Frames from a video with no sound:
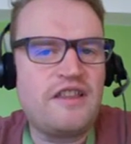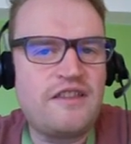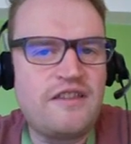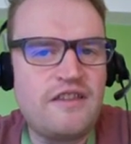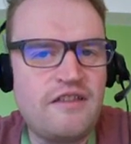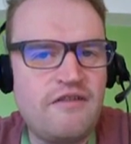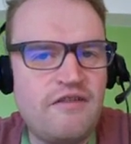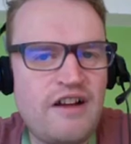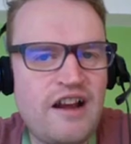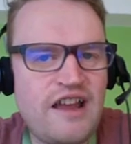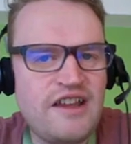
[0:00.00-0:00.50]

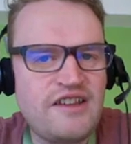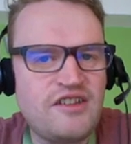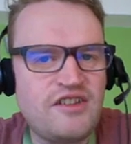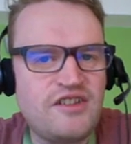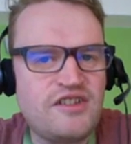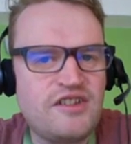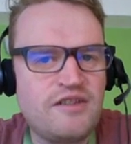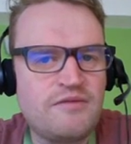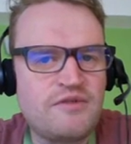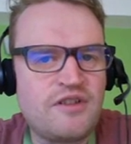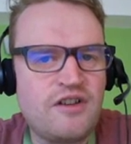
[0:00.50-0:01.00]
into the
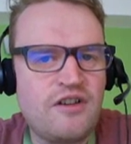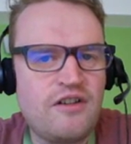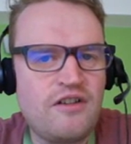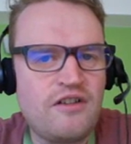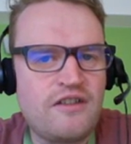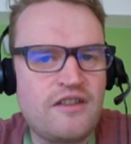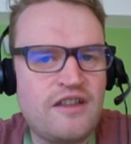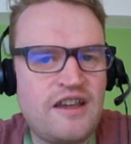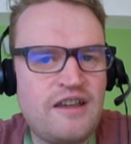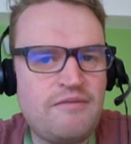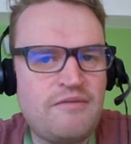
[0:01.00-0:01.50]
relationship
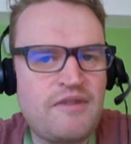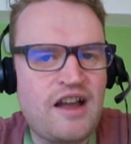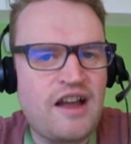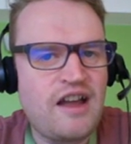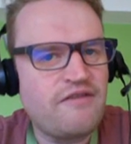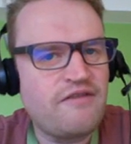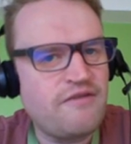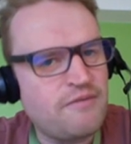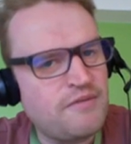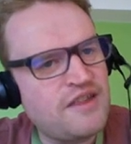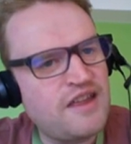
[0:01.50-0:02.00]
scores deep
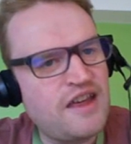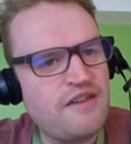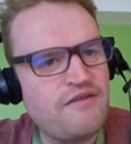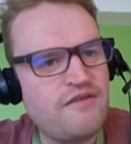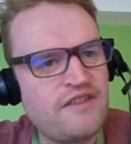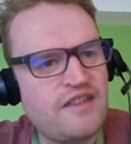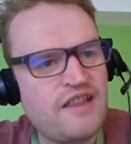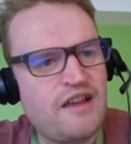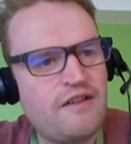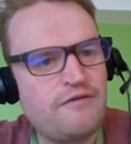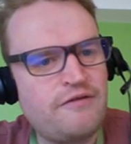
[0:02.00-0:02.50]
dive. I'm
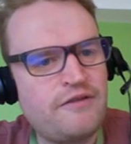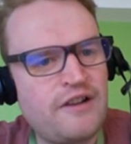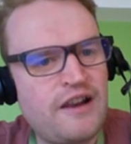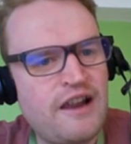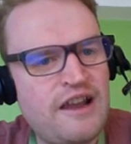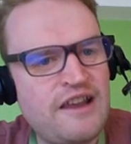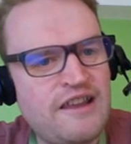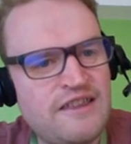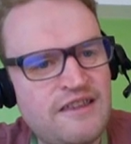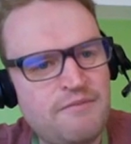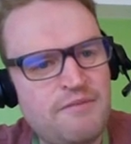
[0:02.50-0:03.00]
saving that for
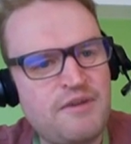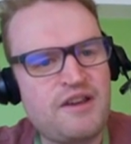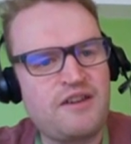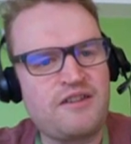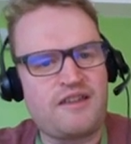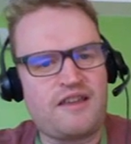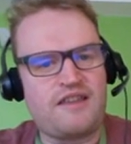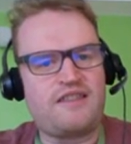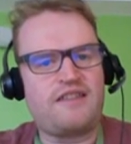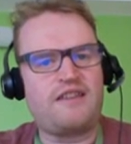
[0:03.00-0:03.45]
later because I